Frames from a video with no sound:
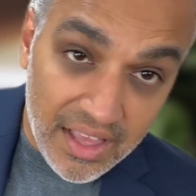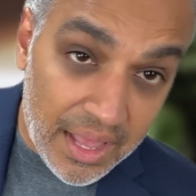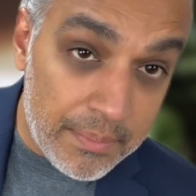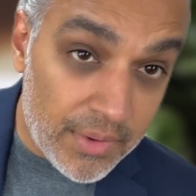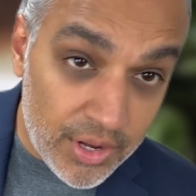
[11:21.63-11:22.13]

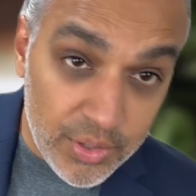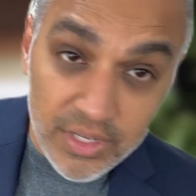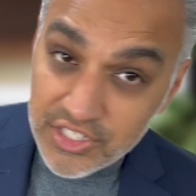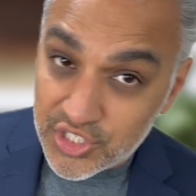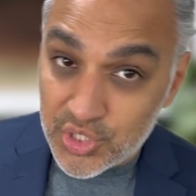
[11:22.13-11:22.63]
And Manu
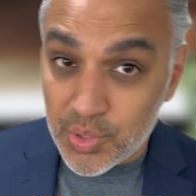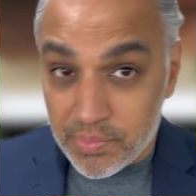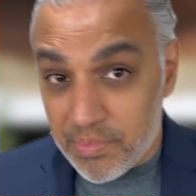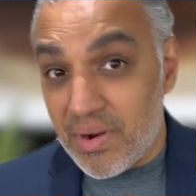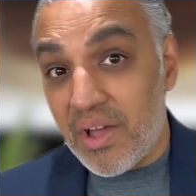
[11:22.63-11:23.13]
is
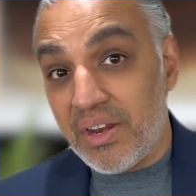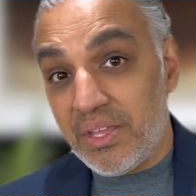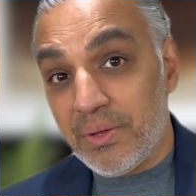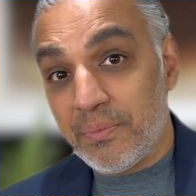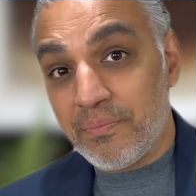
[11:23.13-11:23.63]
super proud of you.